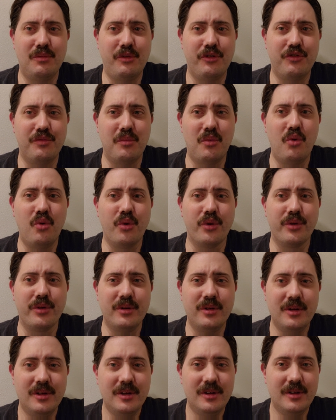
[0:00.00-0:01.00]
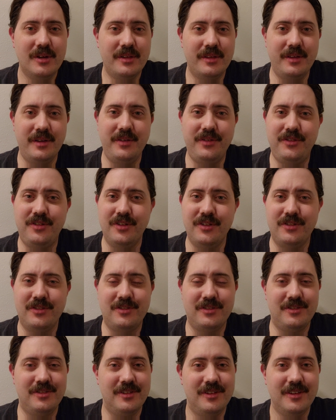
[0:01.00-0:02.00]
much more. They've
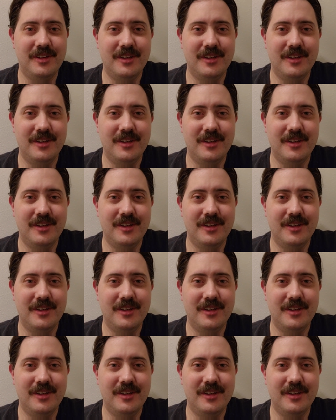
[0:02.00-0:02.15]
just,